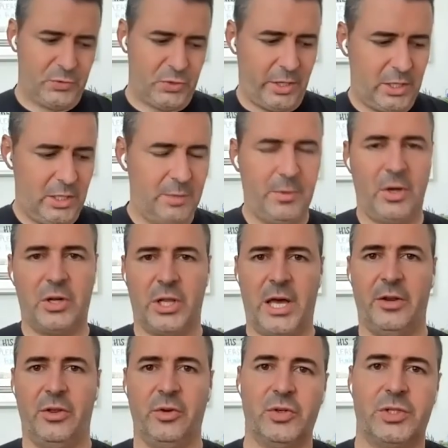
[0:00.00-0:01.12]
talking about a
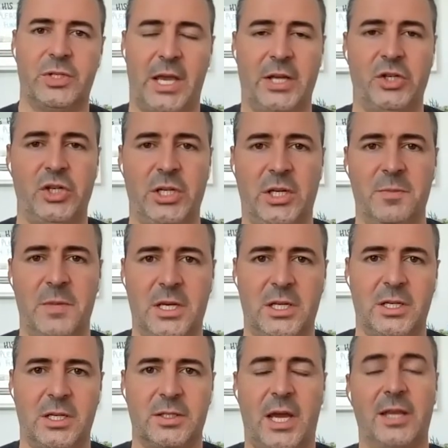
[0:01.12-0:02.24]
lot of those edgy
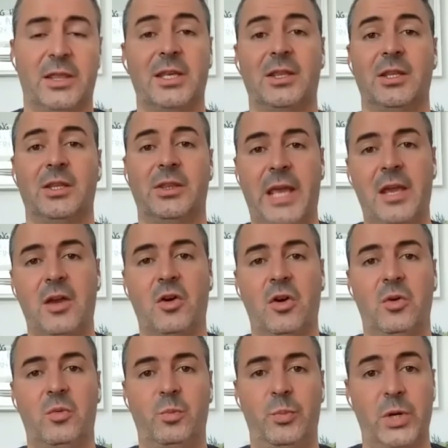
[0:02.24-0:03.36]
comedians, I think that they
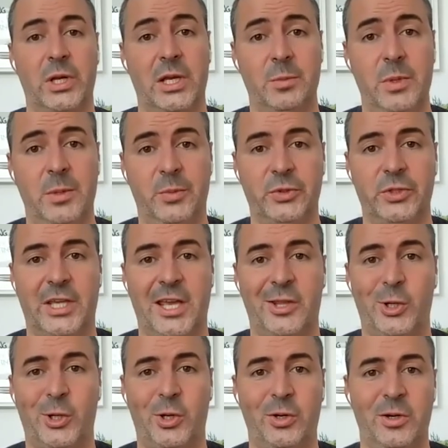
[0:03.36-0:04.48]
are bringing people
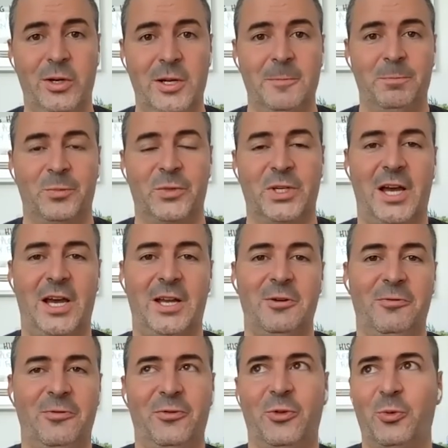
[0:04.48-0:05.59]
together kind
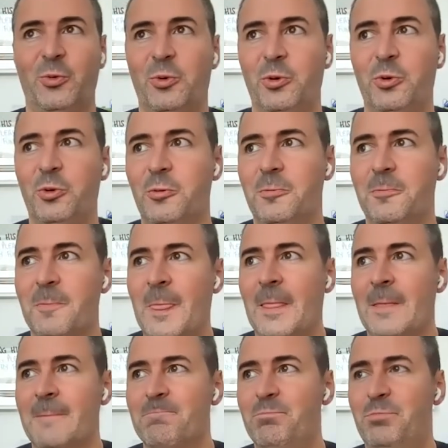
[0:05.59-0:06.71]
of through
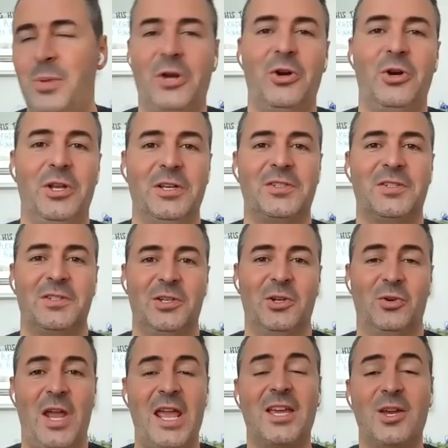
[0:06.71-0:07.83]
bitterness. You
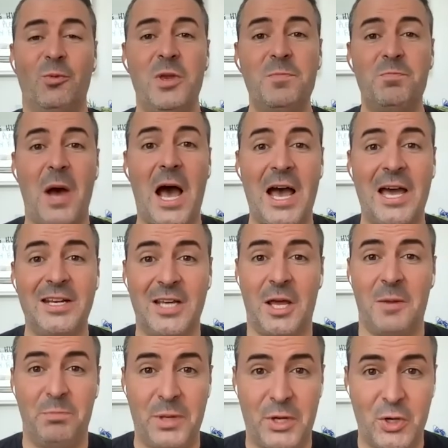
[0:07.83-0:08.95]
know, hey, can we bond
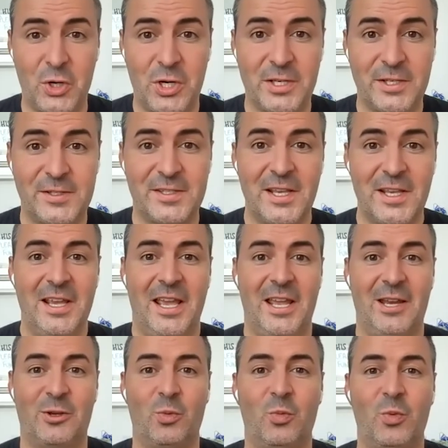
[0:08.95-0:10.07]
on bitterness
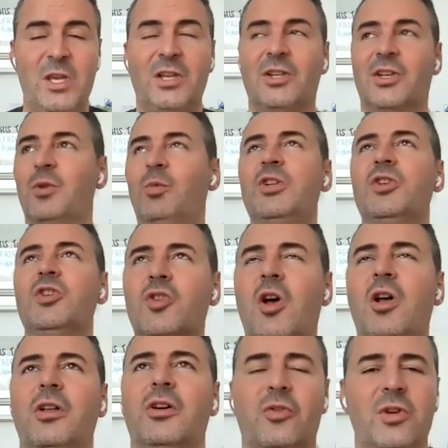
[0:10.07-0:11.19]
and can we can we just
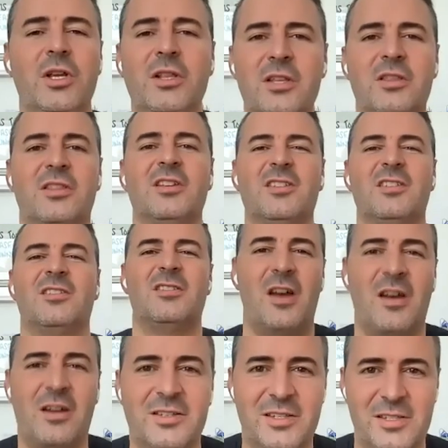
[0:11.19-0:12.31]
all agree that this
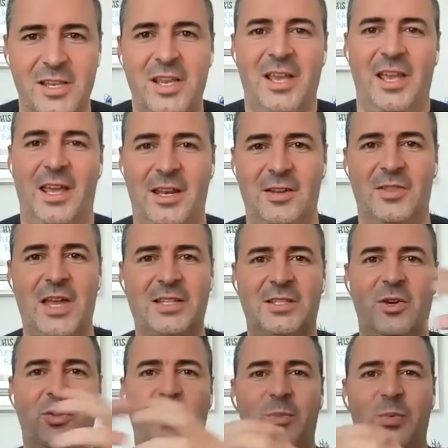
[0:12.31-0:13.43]
sucks and that's
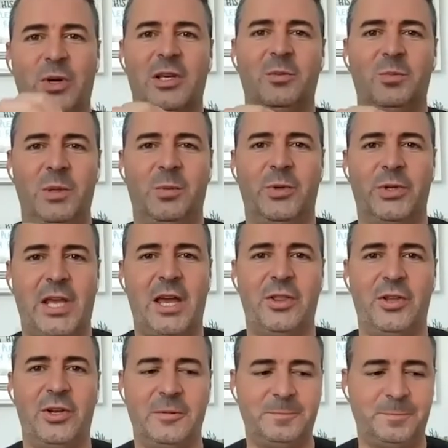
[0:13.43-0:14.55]
how they're bringing people
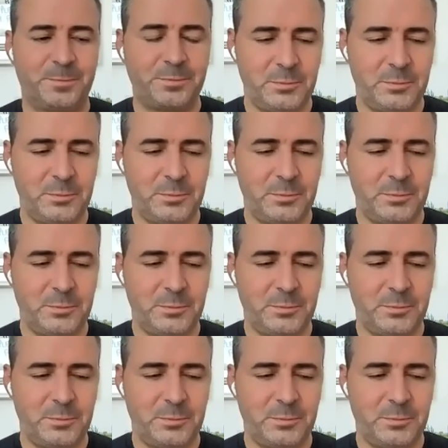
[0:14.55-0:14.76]
together.